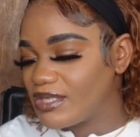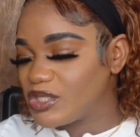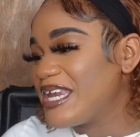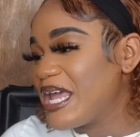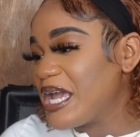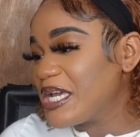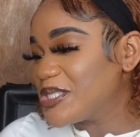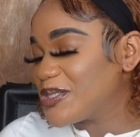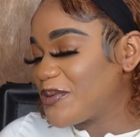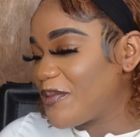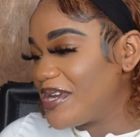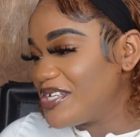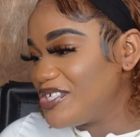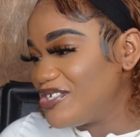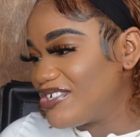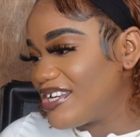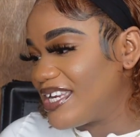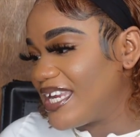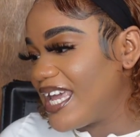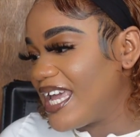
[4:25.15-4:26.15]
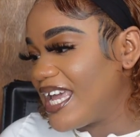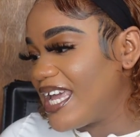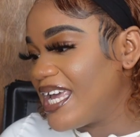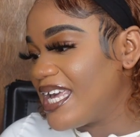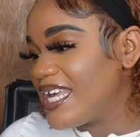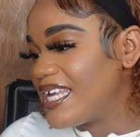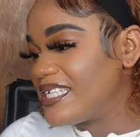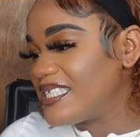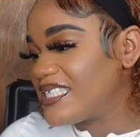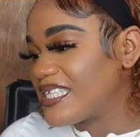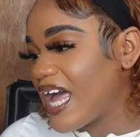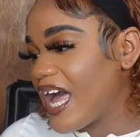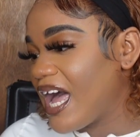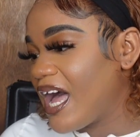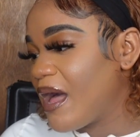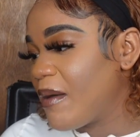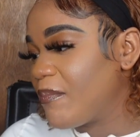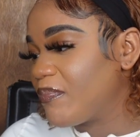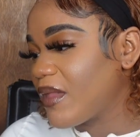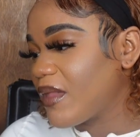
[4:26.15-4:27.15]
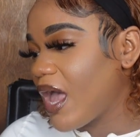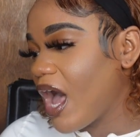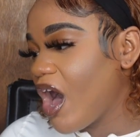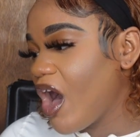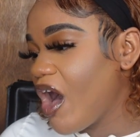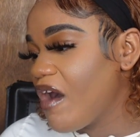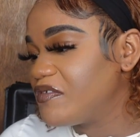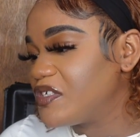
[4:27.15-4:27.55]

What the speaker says: Next question is, how